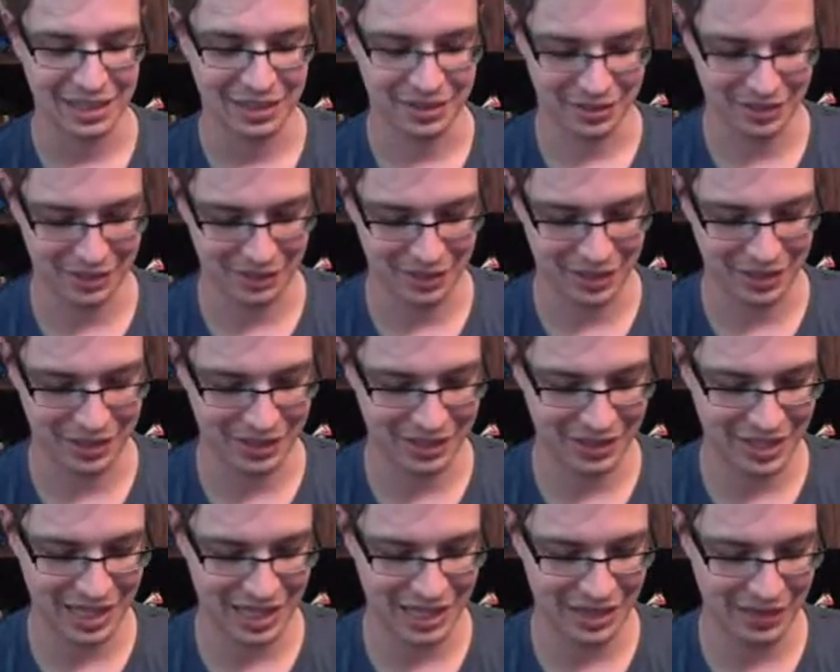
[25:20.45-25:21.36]
Don't
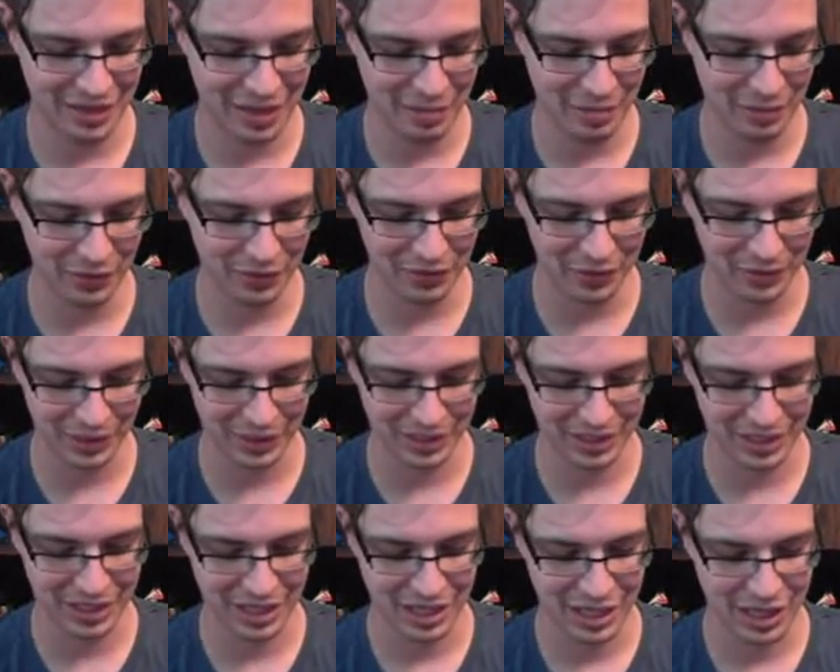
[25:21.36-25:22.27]
understand how that move
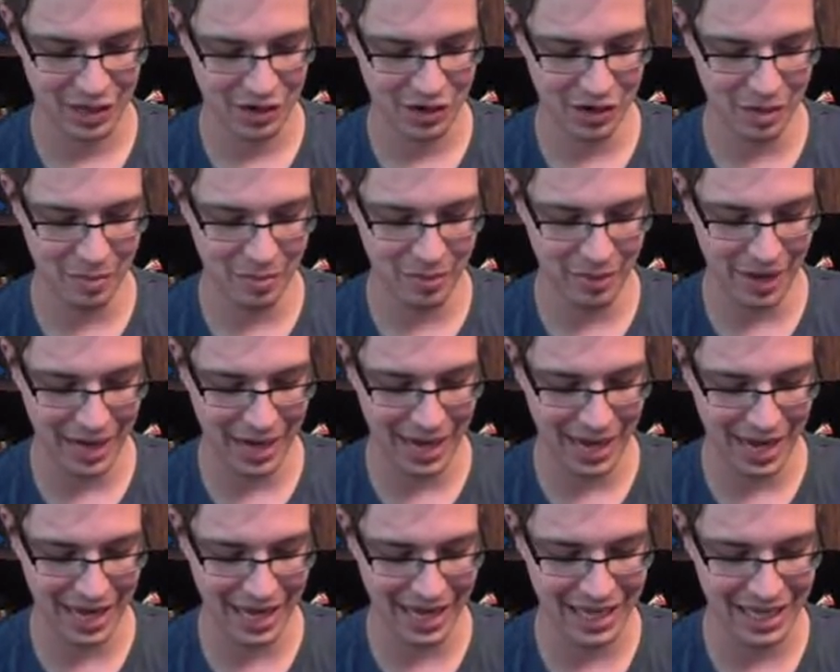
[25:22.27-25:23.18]
works.
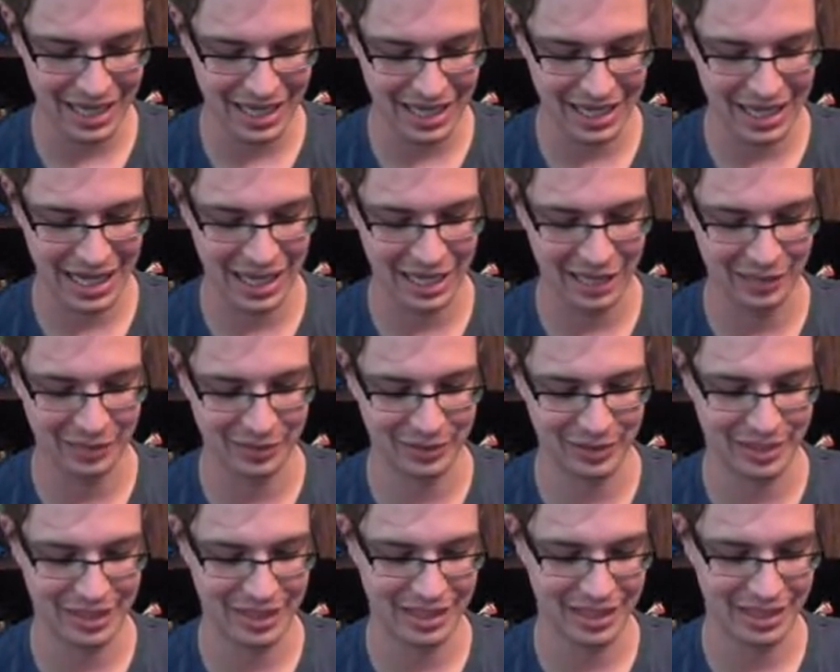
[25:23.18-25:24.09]
Goodbye. I
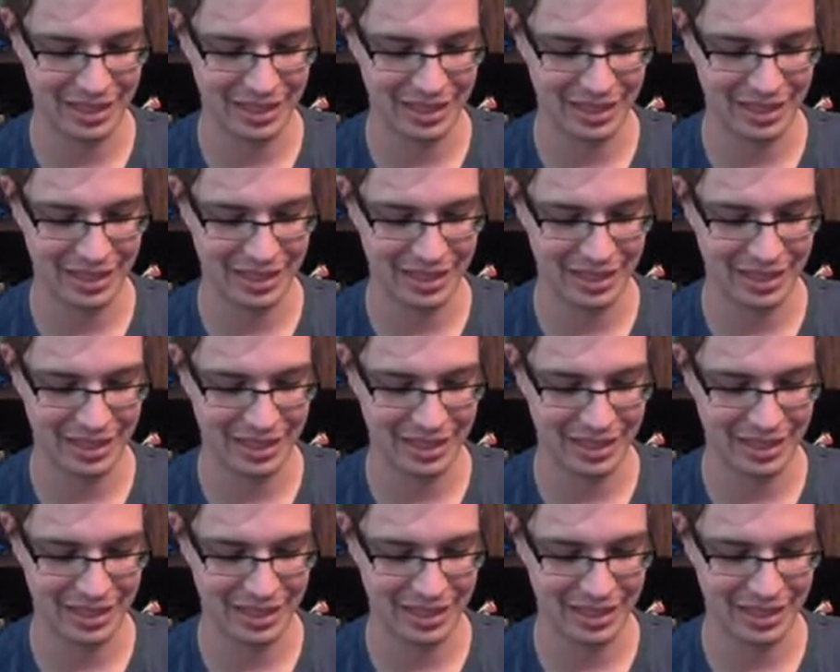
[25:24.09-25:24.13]
lose.